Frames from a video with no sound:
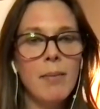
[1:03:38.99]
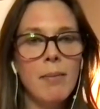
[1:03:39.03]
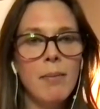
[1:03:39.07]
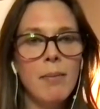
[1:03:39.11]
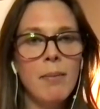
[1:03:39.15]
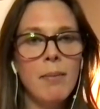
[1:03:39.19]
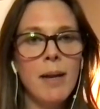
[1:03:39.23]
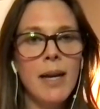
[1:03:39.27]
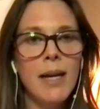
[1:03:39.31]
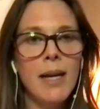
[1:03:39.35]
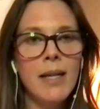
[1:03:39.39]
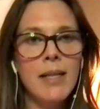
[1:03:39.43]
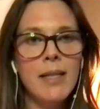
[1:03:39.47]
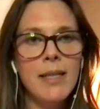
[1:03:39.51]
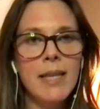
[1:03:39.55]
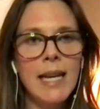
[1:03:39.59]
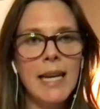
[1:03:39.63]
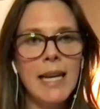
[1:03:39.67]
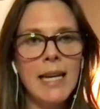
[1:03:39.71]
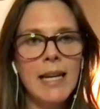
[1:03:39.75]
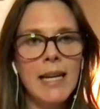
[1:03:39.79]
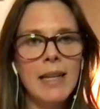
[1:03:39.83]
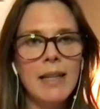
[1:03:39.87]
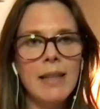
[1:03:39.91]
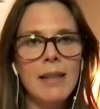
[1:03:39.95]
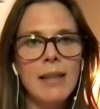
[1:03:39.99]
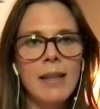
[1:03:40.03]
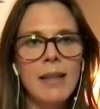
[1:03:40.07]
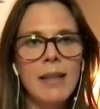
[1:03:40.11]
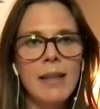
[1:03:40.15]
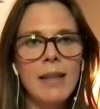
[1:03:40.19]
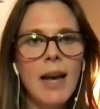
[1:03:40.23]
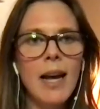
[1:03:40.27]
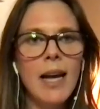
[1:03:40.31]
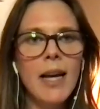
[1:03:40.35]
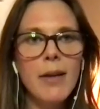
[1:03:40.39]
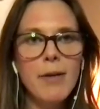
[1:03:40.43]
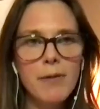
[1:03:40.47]
that may take a
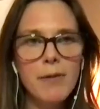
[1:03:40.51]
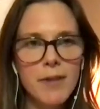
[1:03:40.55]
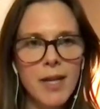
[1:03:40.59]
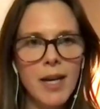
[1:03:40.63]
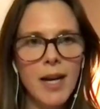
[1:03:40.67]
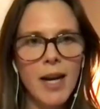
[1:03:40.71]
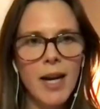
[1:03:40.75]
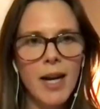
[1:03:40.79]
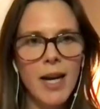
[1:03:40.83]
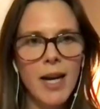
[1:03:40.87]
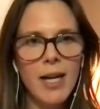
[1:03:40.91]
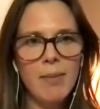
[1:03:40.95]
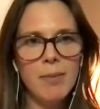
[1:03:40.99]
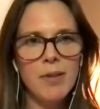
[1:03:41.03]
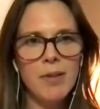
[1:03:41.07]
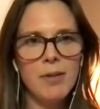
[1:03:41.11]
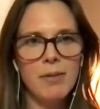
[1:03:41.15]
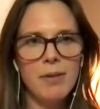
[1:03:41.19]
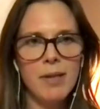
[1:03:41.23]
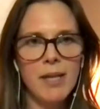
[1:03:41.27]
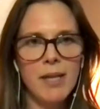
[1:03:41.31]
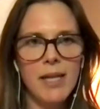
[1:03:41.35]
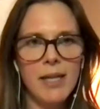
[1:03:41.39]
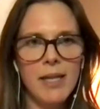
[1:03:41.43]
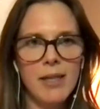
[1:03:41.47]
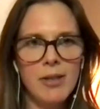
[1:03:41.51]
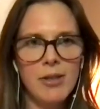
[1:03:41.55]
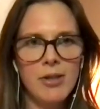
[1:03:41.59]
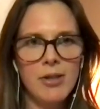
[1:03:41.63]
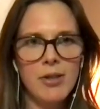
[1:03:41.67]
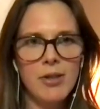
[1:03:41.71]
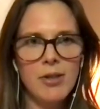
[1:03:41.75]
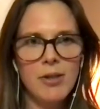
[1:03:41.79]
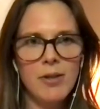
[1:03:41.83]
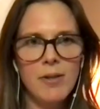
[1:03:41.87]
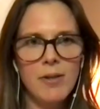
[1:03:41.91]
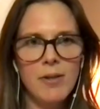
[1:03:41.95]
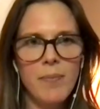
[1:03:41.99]
lifetime to
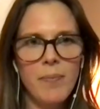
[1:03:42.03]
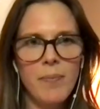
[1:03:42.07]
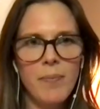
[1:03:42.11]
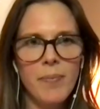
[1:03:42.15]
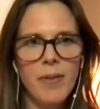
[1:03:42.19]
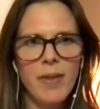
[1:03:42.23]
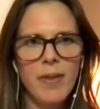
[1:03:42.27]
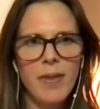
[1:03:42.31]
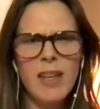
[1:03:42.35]
reach?